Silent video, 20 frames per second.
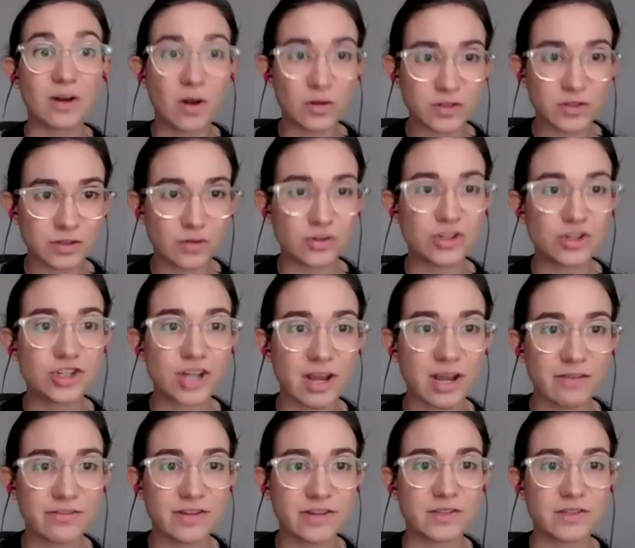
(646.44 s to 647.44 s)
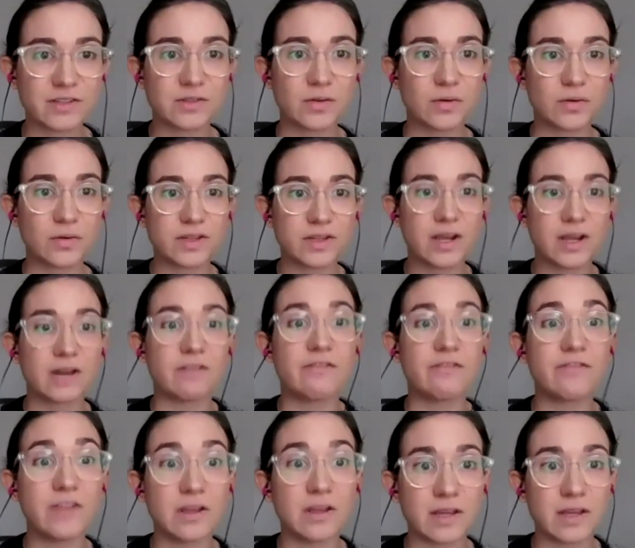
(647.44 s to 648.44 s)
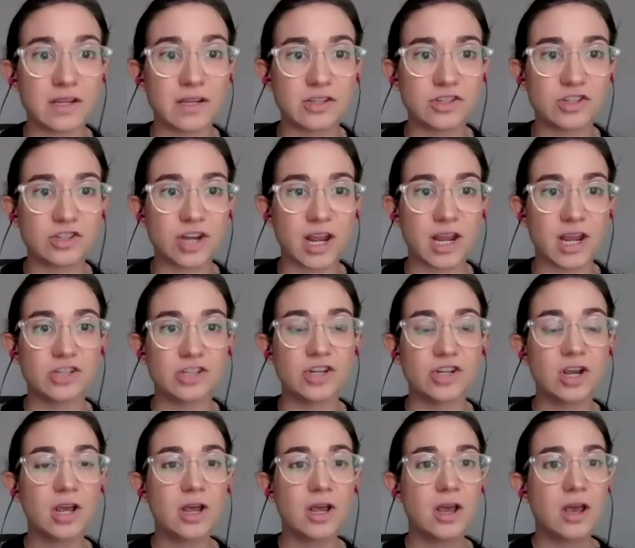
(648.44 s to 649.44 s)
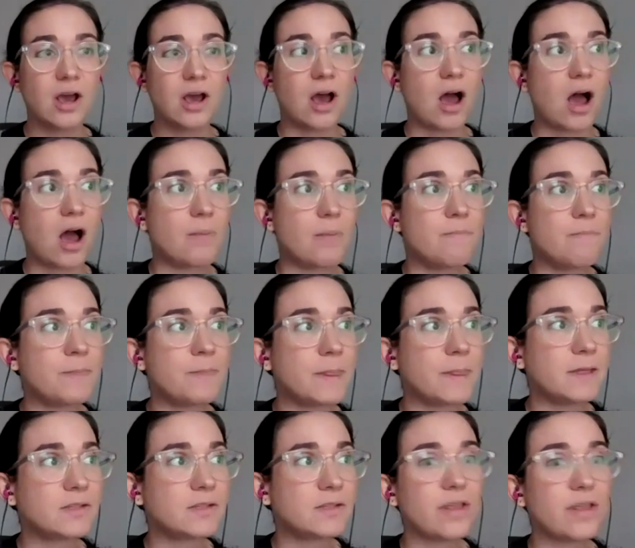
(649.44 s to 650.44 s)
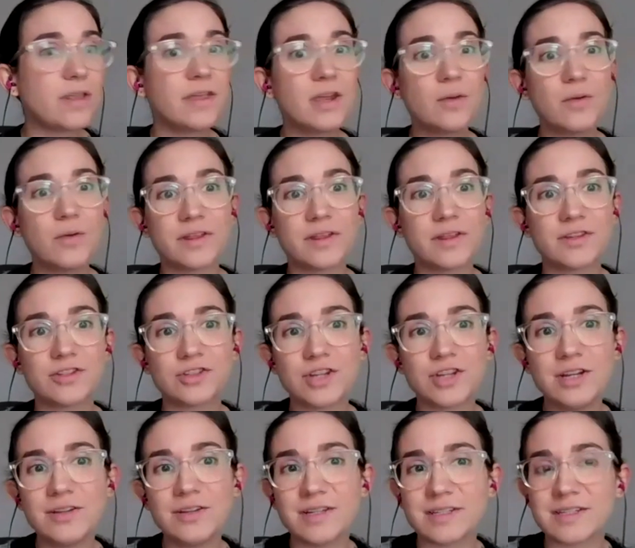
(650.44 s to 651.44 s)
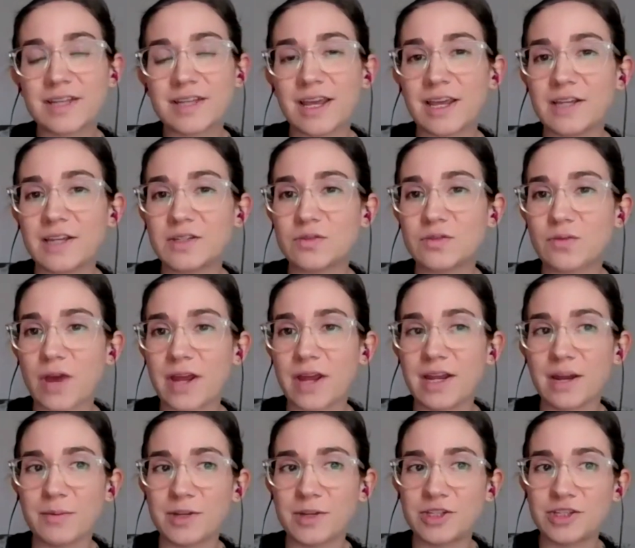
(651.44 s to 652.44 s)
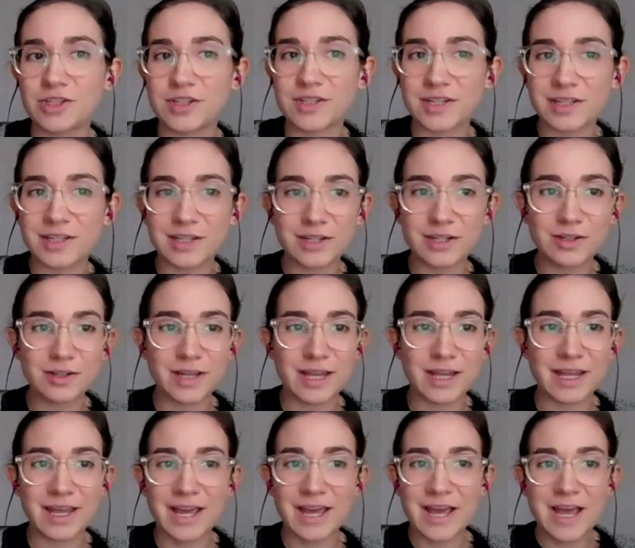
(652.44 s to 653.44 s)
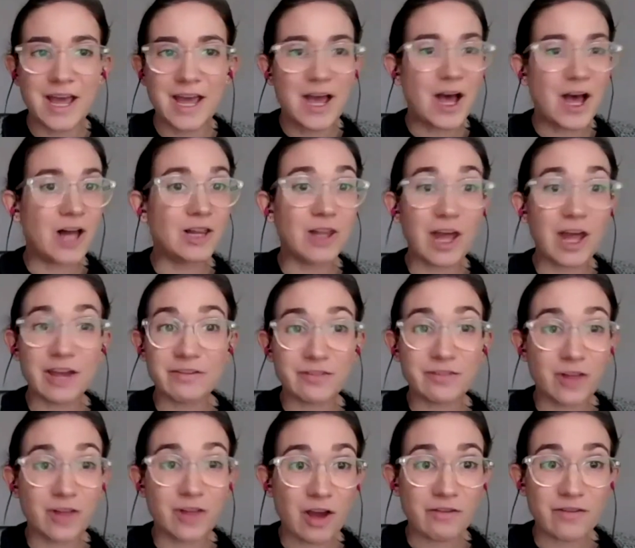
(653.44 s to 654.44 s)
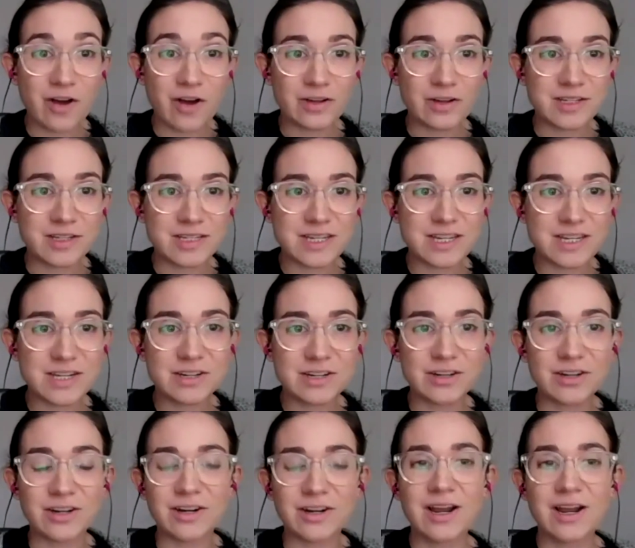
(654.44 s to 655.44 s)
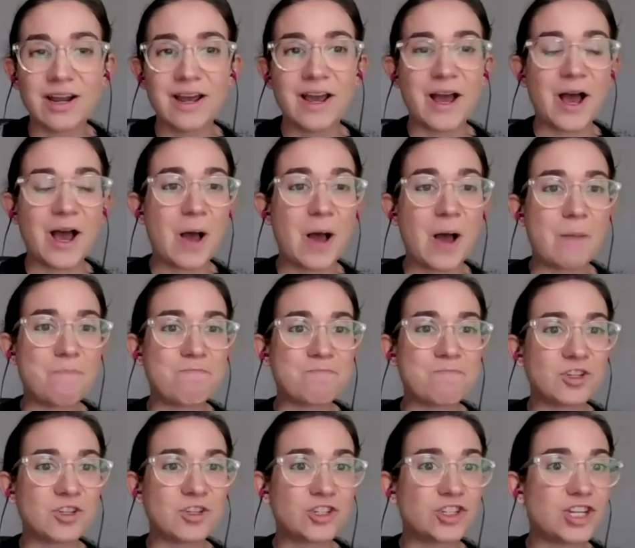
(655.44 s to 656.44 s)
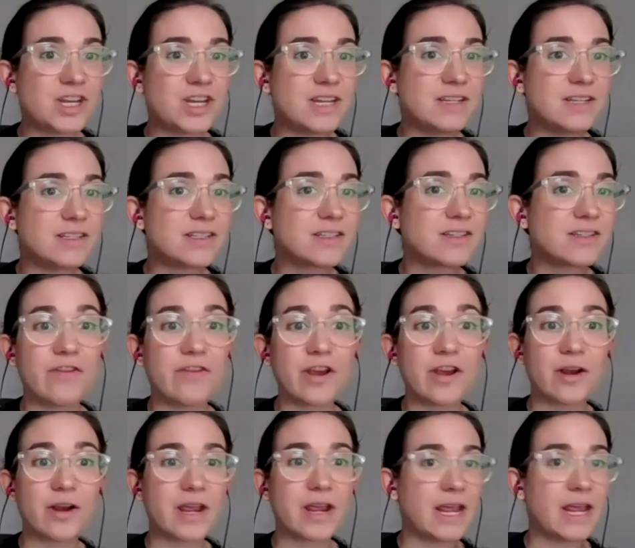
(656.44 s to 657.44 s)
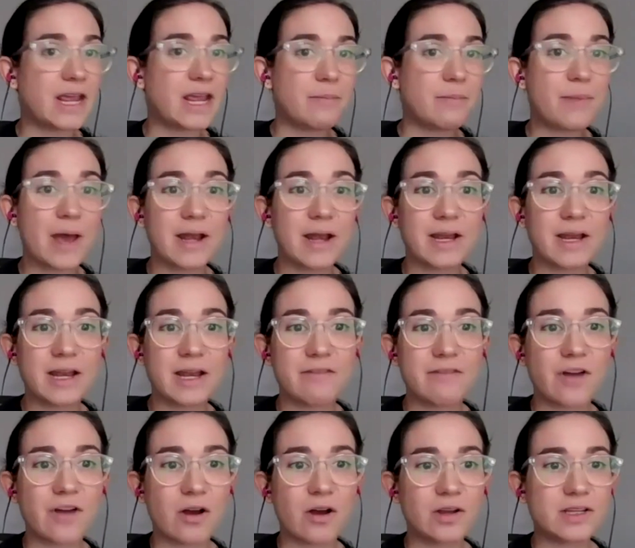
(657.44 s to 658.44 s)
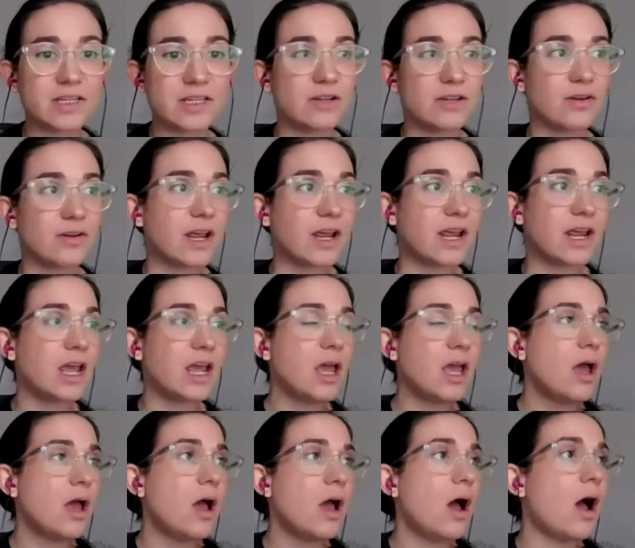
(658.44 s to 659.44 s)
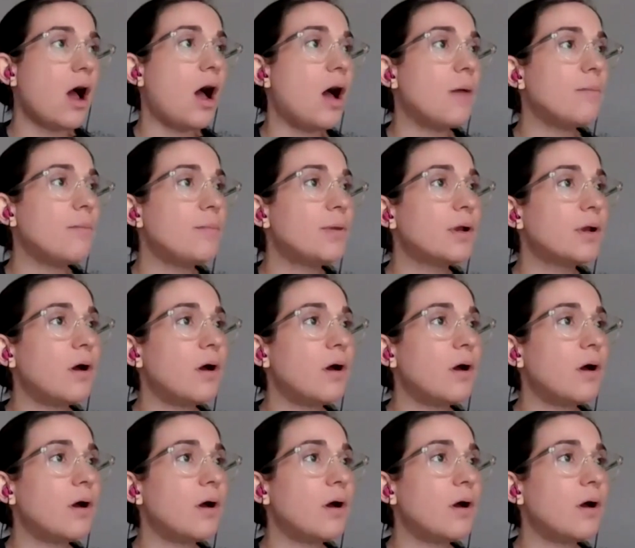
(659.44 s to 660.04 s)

also shift as those kind of feelings change. So I think with Sheila's case, right? I mean, she's clearly a lifelong volunteer. She's very embedded in volunteering, but